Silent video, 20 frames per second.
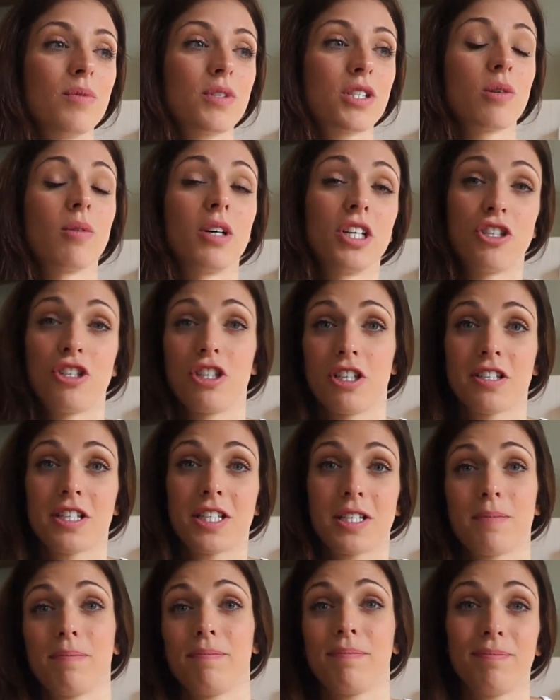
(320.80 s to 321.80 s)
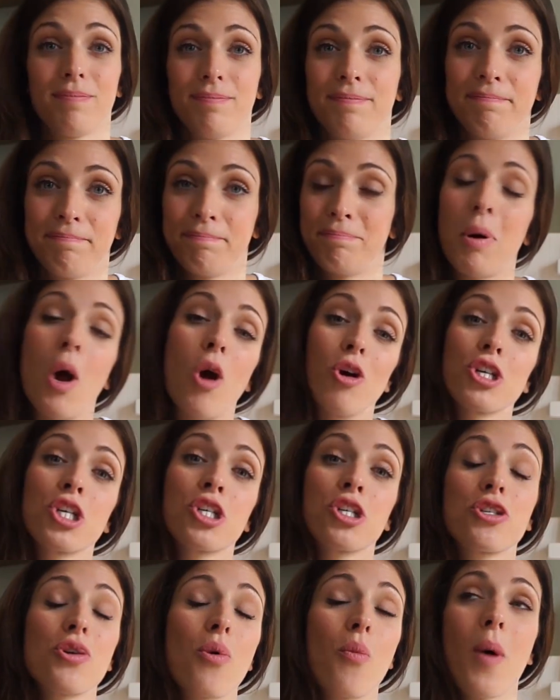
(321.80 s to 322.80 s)
So I just
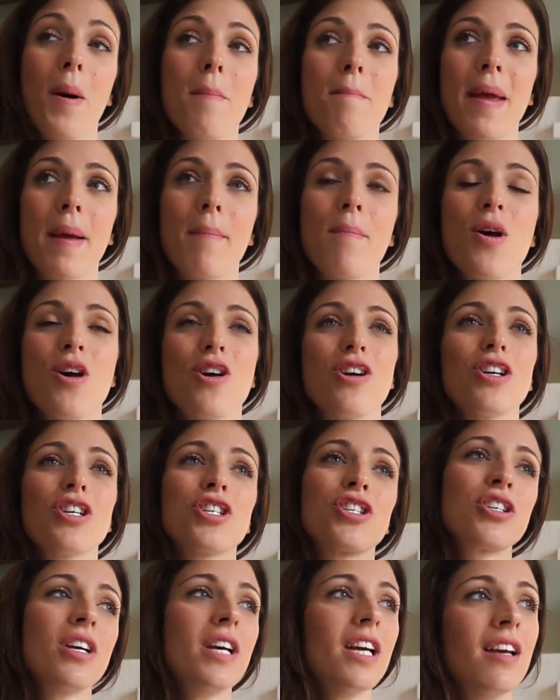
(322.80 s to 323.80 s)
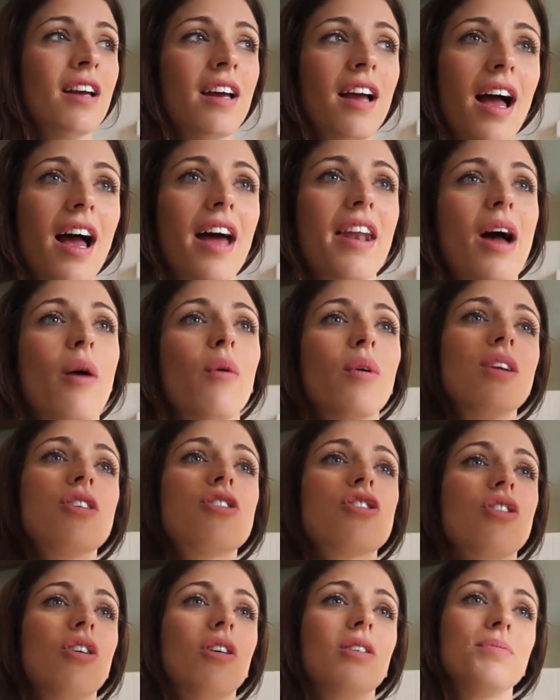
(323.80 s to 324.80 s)
pushed, one big push and out he
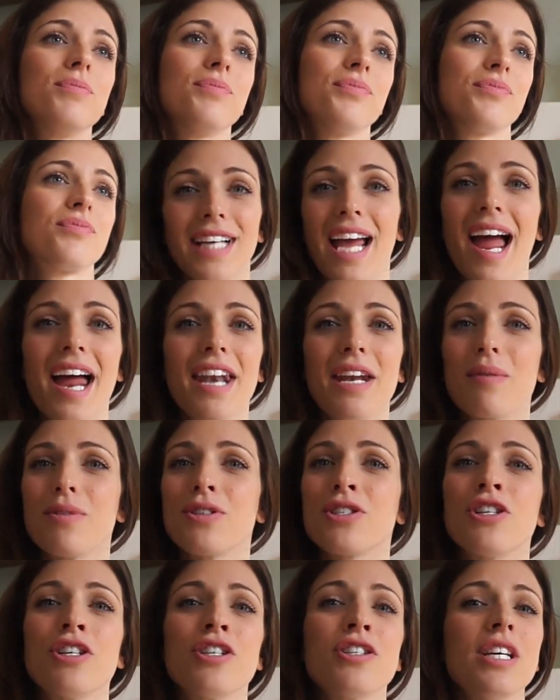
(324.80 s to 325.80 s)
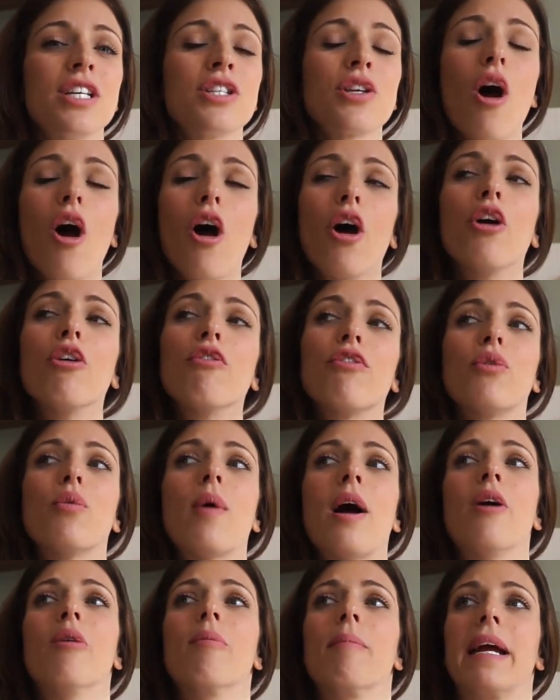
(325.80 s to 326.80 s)
shot. And it was just this
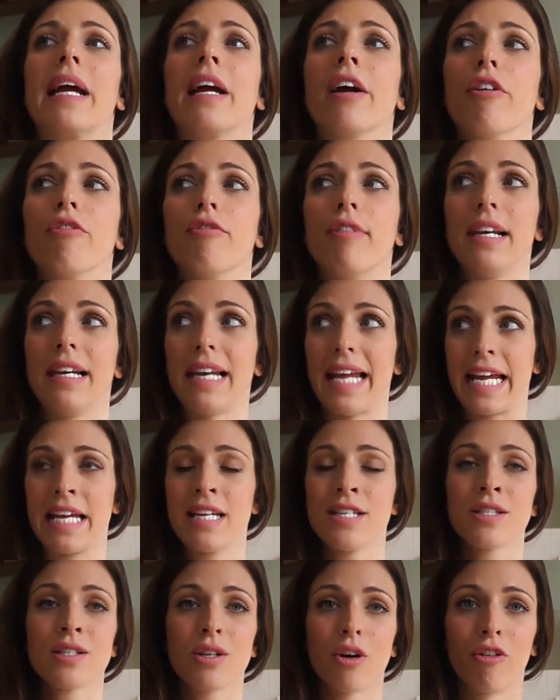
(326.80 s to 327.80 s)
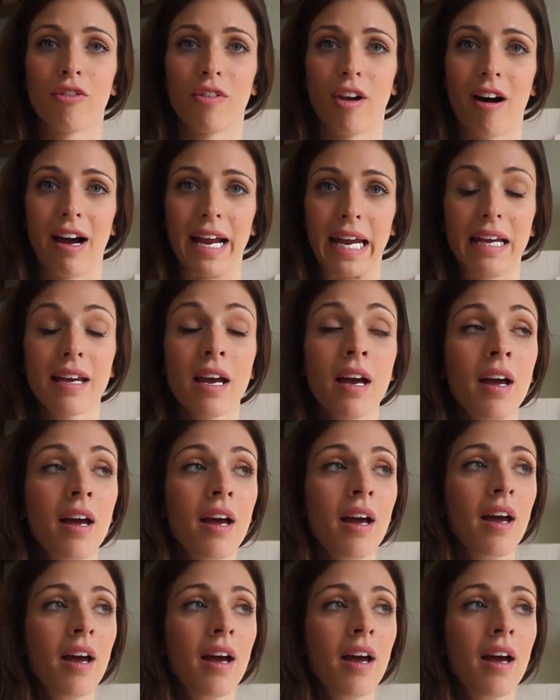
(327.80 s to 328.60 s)
overwhelming release of like,